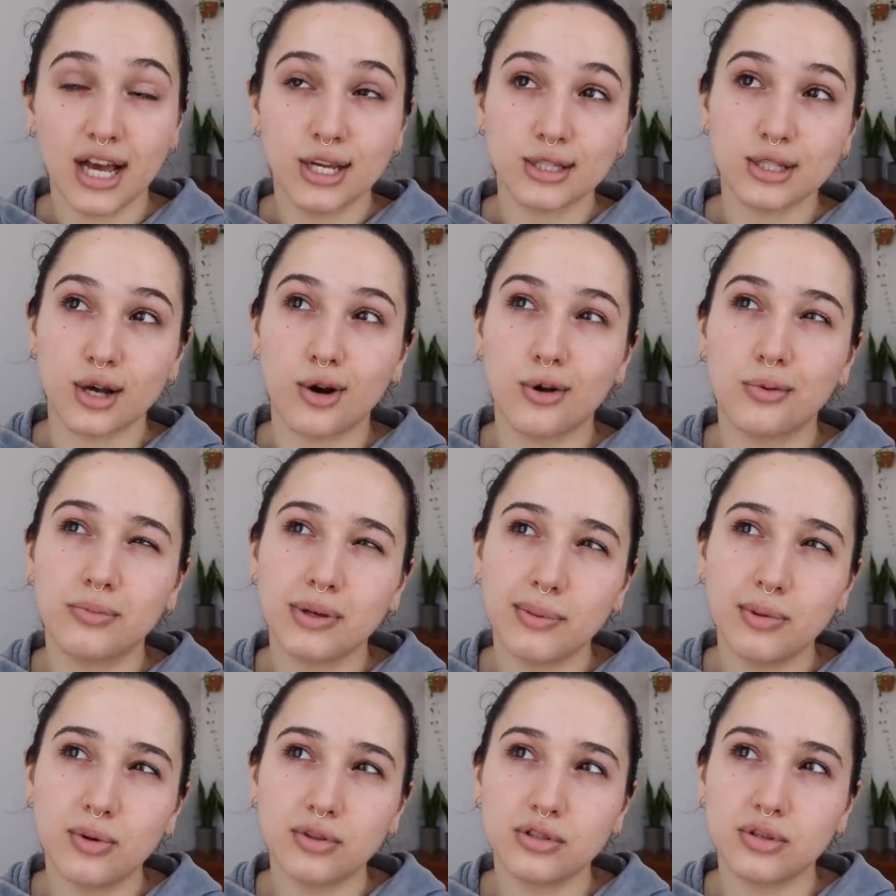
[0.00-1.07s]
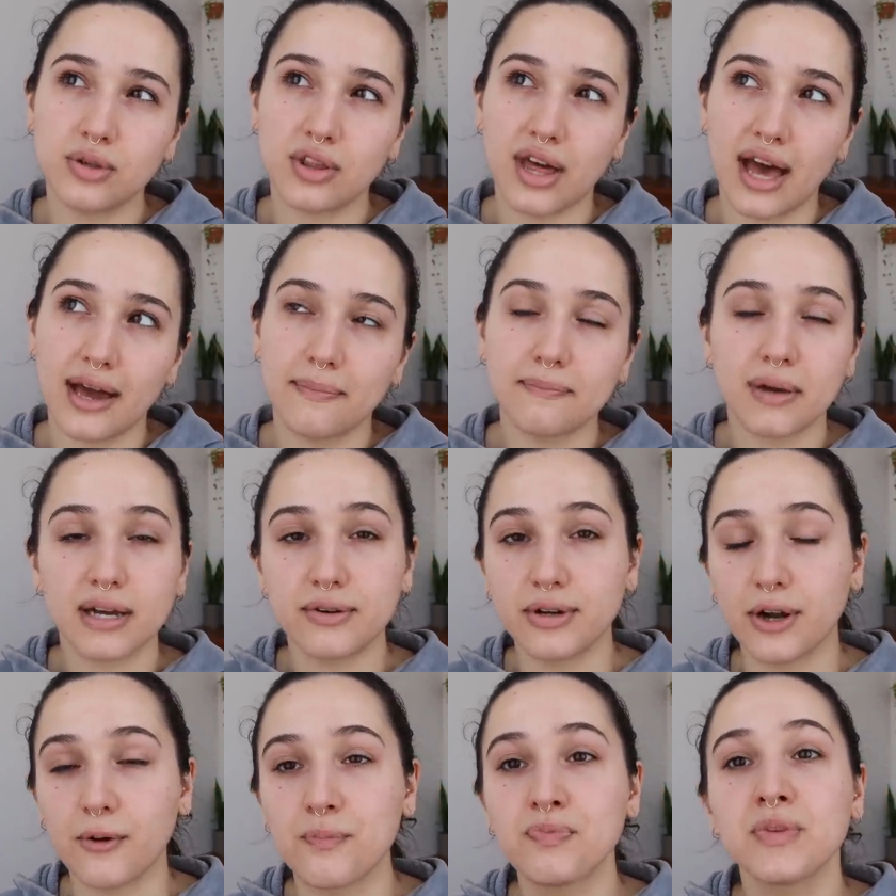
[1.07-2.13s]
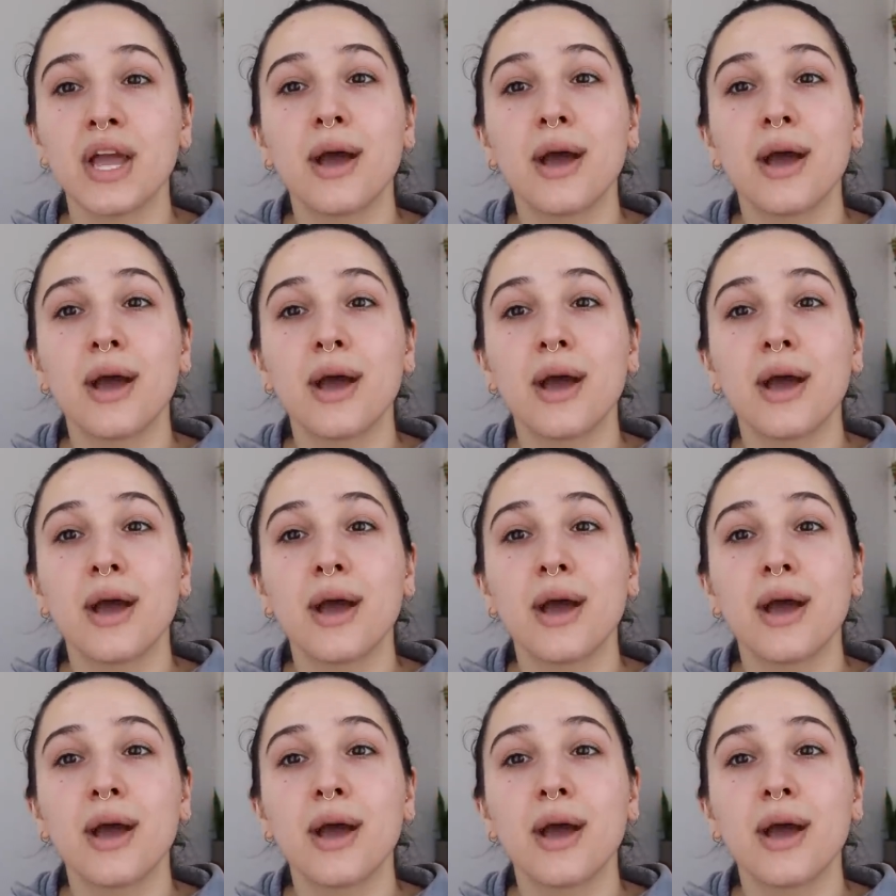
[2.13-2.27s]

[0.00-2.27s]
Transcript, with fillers: So maybe we'll do that. I don't know.